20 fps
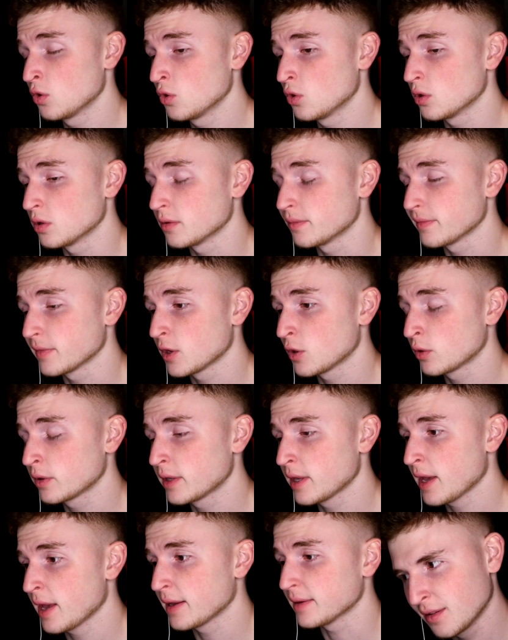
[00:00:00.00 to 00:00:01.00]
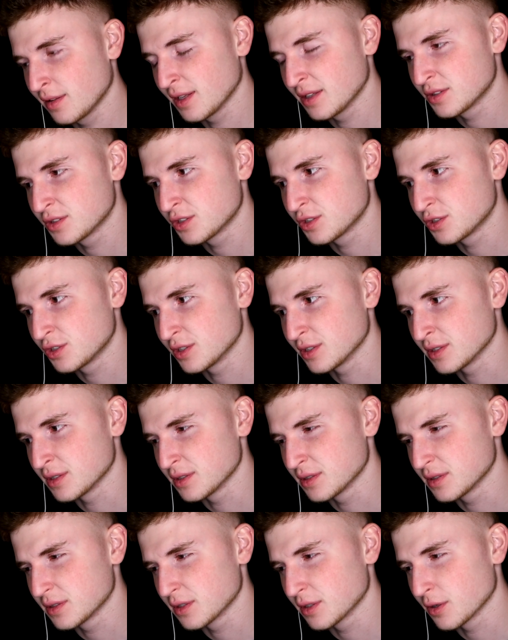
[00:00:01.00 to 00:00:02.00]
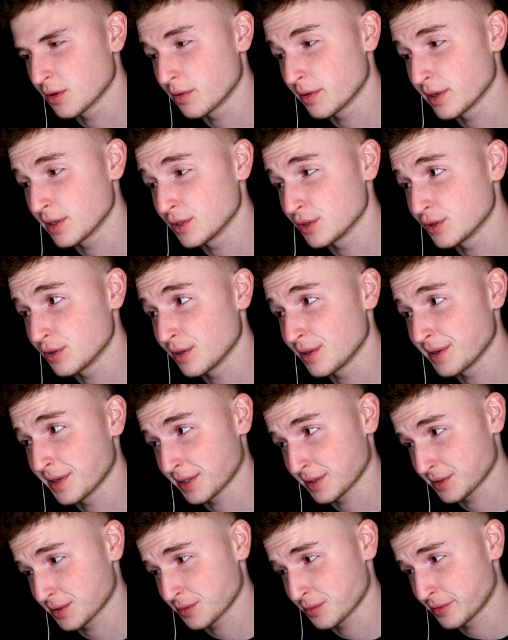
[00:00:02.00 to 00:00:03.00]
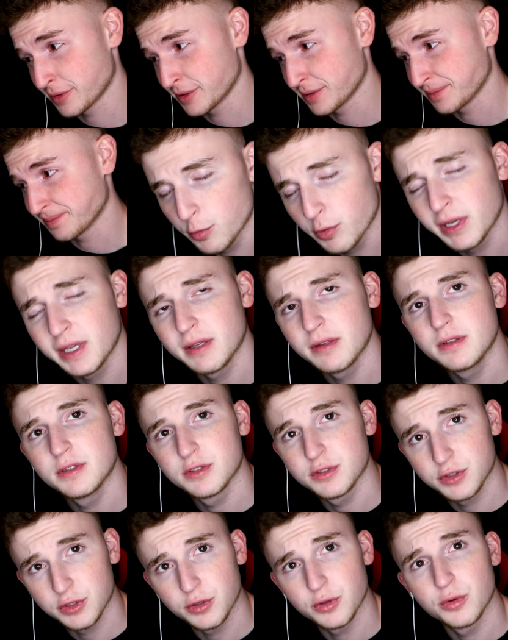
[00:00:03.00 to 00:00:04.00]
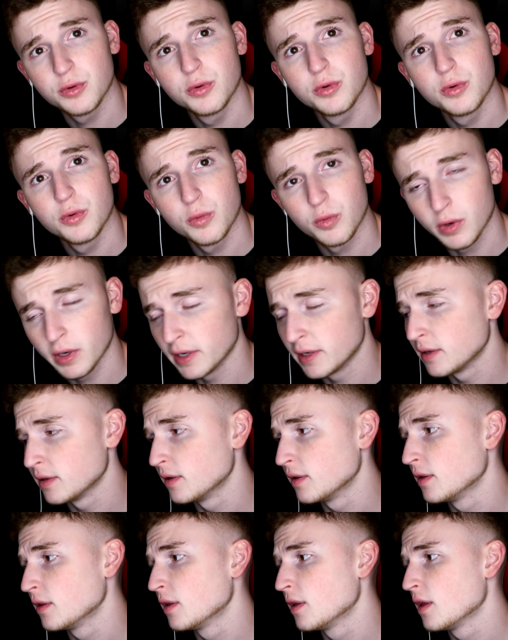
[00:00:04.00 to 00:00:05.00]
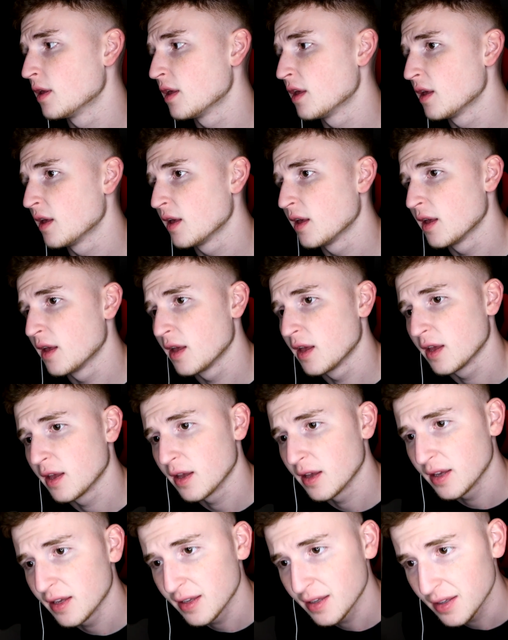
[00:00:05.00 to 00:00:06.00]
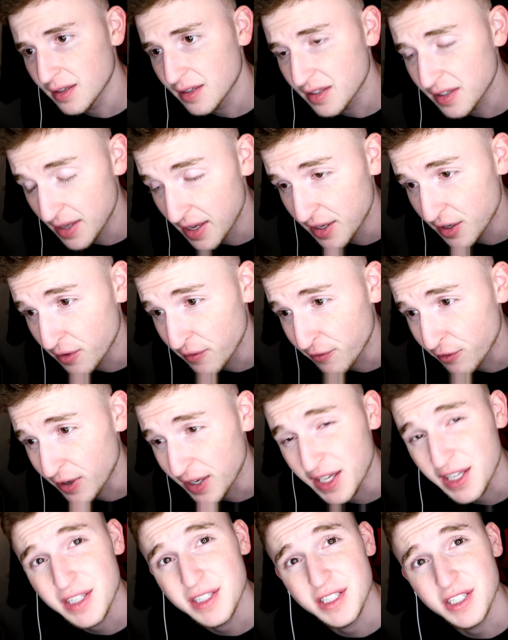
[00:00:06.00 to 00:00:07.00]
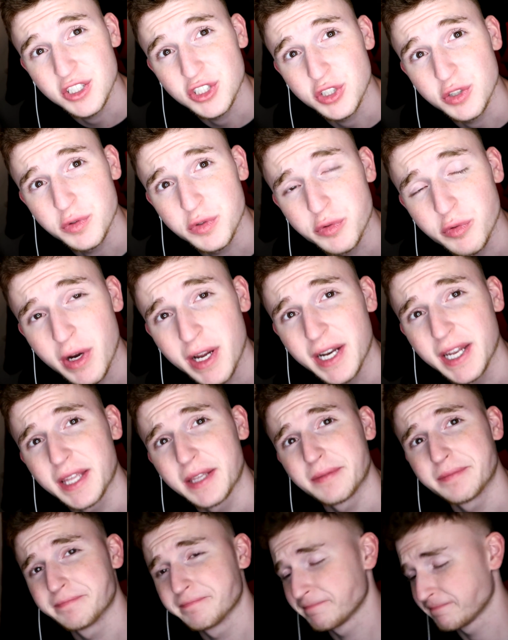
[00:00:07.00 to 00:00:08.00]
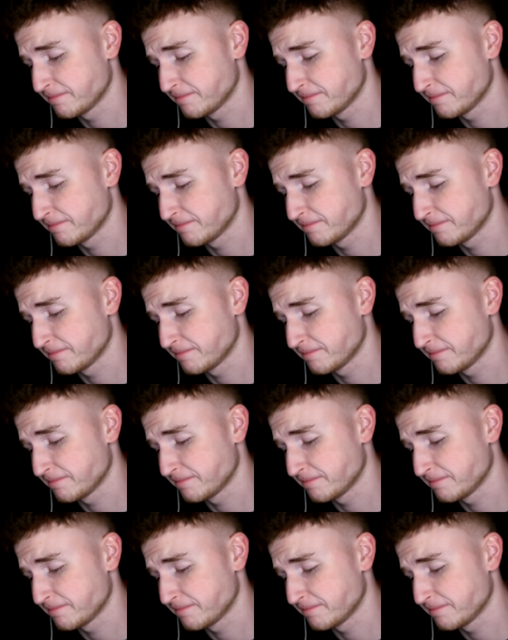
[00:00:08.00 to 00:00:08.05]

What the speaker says: Oh. Okay, let's just go on to the next one. 3, 2, 1. Get your freaking tissues ready.